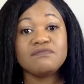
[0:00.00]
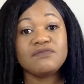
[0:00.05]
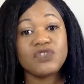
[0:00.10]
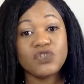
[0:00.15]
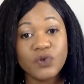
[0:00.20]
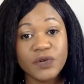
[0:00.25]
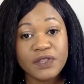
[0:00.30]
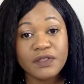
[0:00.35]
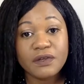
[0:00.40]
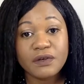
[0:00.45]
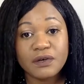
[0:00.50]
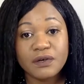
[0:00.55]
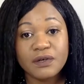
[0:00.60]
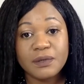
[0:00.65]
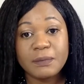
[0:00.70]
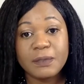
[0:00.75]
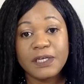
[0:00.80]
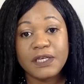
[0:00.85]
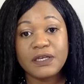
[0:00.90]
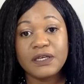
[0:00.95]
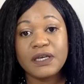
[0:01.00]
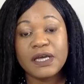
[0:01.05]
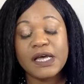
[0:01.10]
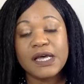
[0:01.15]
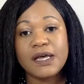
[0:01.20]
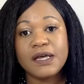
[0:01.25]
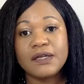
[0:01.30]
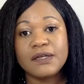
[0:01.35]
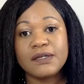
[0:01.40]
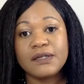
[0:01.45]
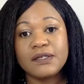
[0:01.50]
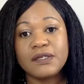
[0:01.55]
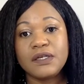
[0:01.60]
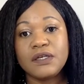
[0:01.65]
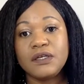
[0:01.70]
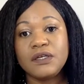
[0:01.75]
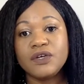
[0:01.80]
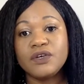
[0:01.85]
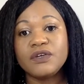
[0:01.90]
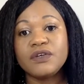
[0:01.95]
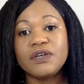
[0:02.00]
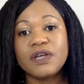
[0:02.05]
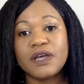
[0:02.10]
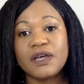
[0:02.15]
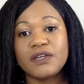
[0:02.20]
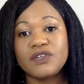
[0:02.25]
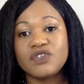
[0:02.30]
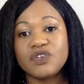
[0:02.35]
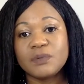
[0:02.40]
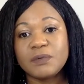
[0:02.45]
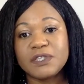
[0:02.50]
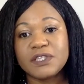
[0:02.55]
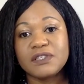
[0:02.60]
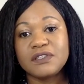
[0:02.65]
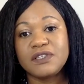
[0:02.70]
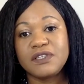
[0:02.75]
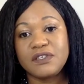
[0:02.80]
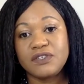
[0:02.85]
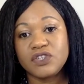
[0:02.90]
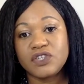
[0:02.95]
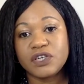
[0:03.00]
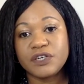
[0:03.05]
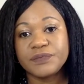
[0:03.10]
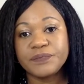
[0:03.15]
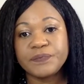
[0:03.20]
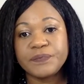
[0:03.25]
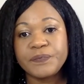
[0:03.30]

join the army and he couldn't get a job as a teacher